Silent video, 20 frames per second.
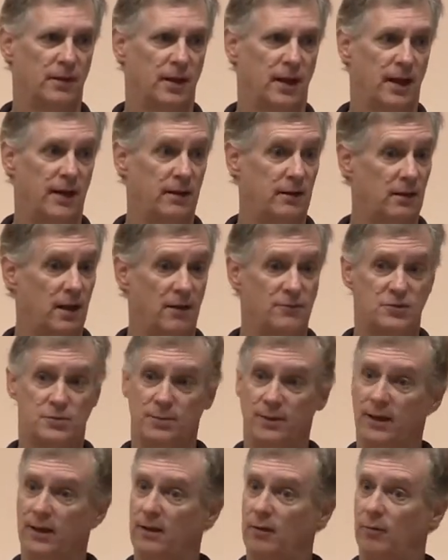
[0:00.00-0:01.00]
And he loves
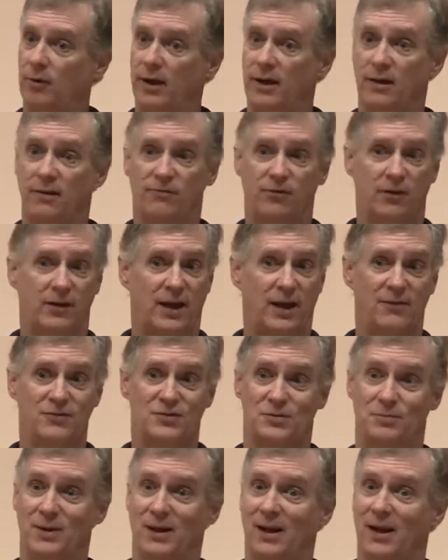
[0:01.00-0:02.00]
me anyway, and he forgives me